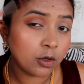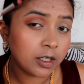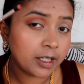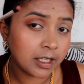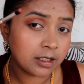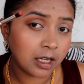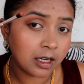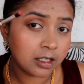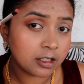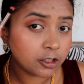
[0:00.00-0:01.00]
It has
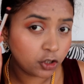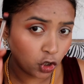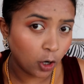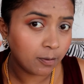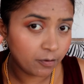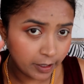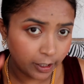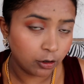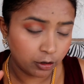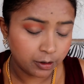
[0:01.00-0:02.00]
done its job very good.